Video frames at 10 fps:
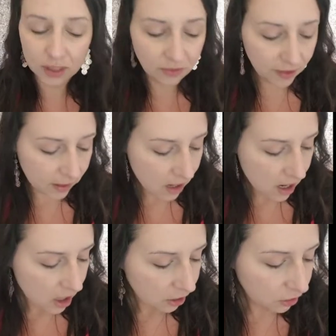That's really
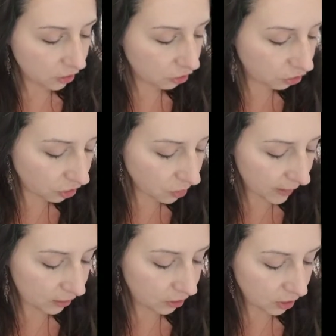fun. So there's
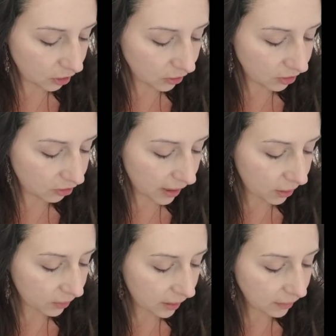two ways you can use the
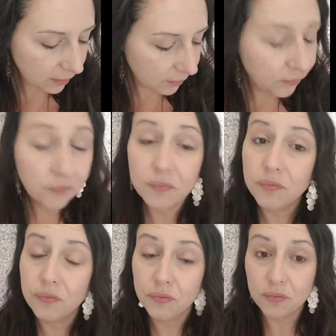shadow sense
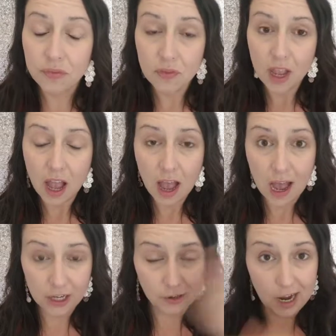
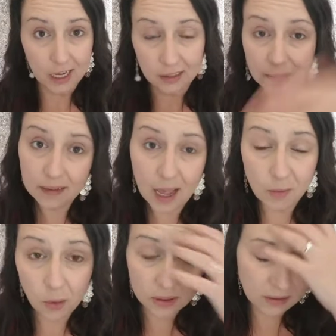on your
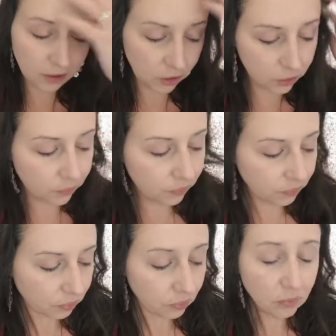eyes. I'm going
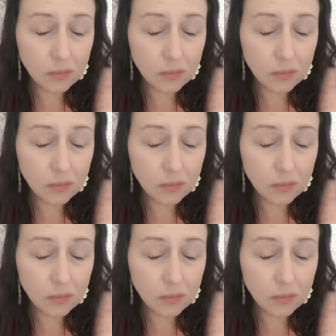to